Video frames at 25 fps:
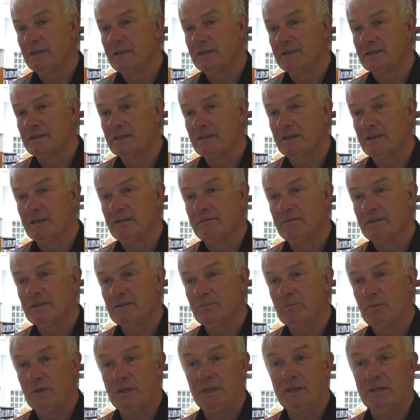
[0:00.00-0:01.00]
and this kind of is
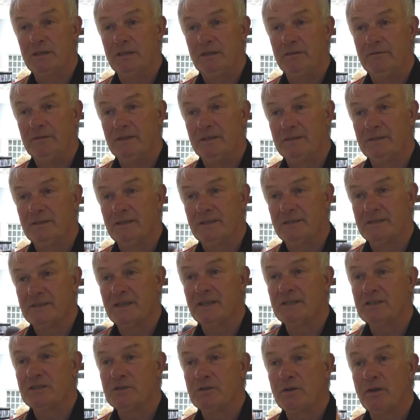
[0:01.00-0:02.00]
a pinnacle of it. It
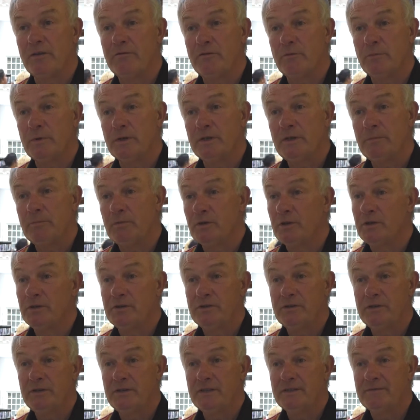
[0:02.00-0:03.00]
says to everybody,
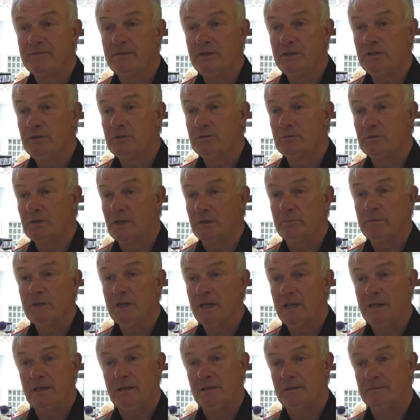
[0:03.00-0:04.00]
poetry is for you. Come and
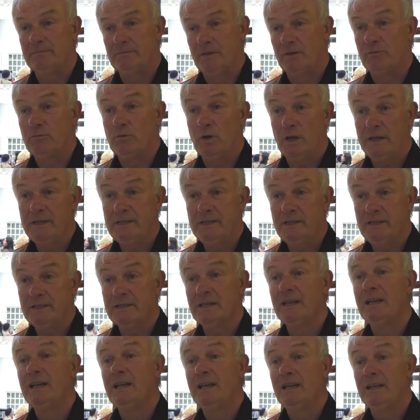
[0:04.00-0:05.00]
get it. Write it,
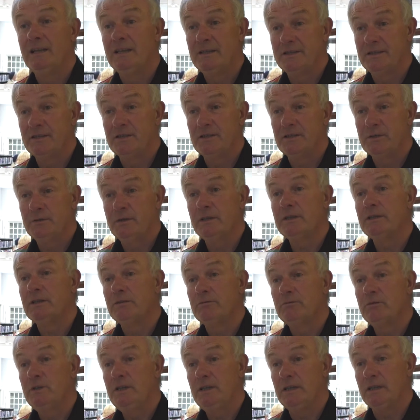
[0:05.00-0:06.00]
listen to it,
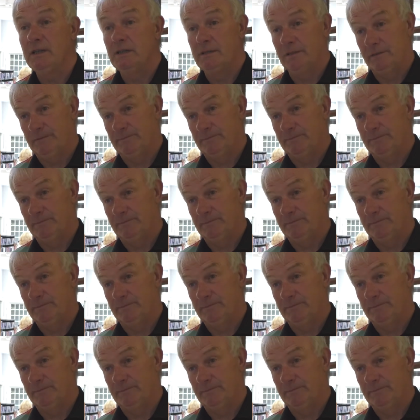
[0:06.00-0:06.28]
read it.